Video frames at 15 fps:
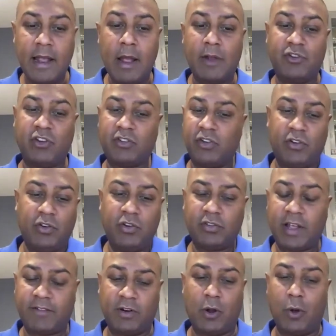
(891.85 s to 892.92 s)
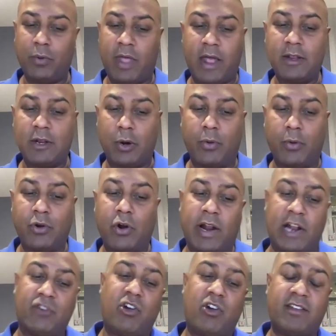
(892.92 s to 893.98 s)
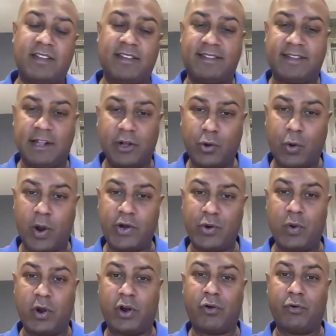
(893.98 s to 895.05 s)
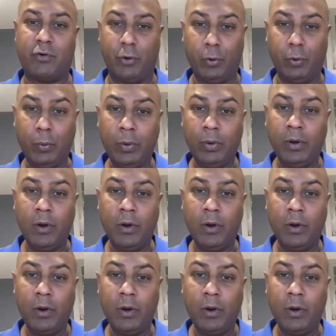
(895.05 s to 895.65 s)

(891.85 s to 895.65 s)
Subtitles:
You just have to note that your interest is still going to accrue